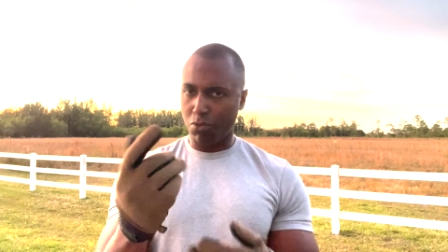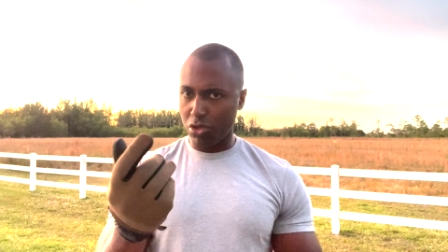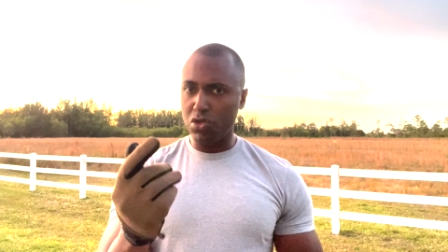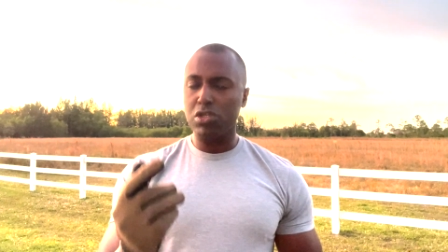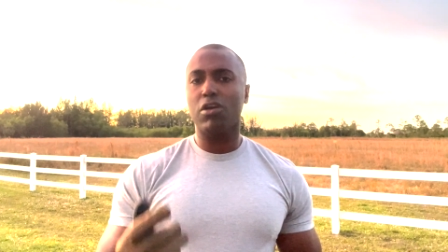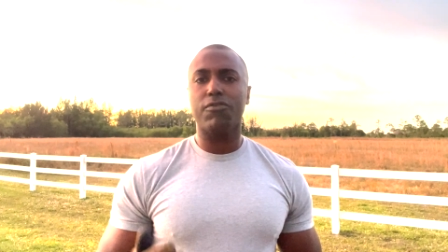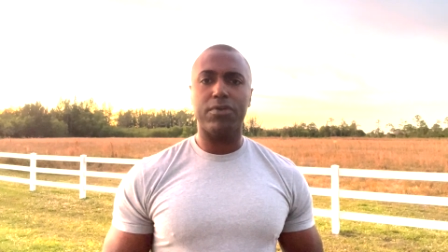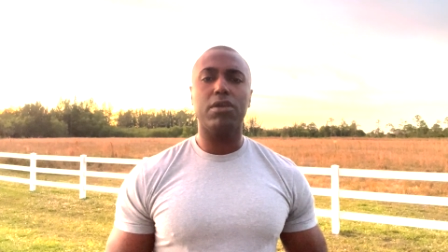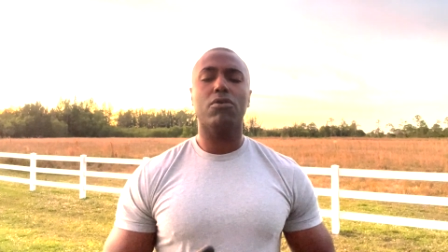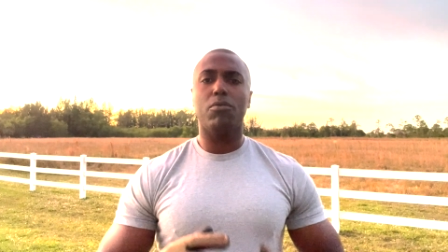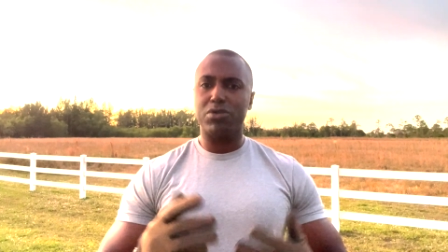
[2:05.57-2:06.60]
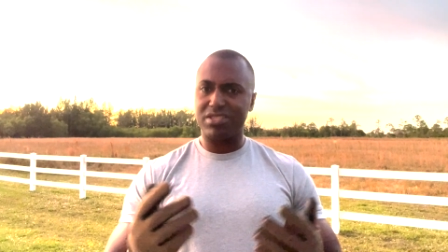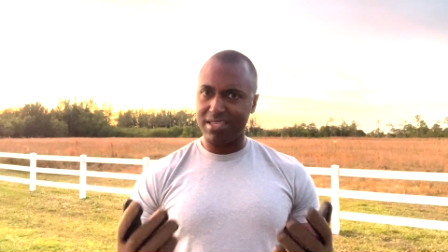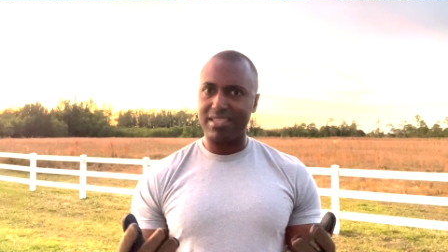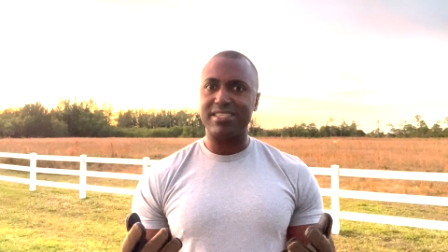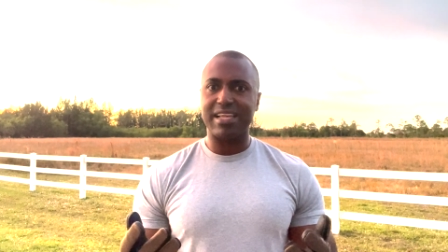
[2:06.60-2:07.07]
We're using our finger almost
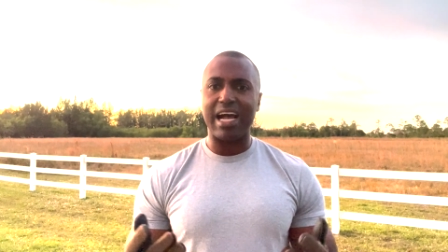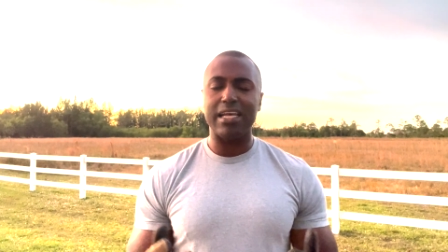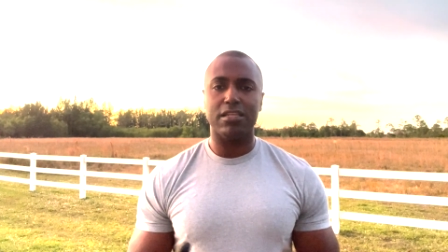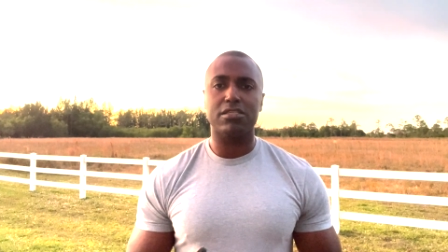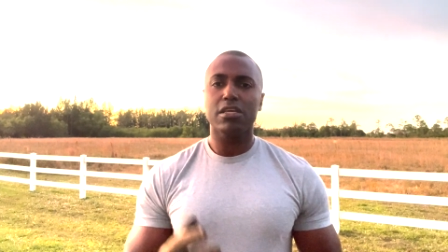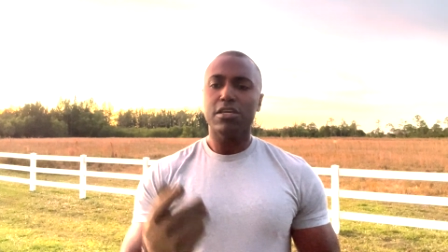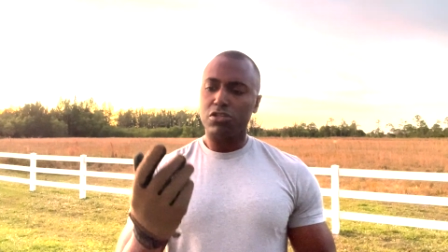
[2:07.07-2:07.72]
as a stylus.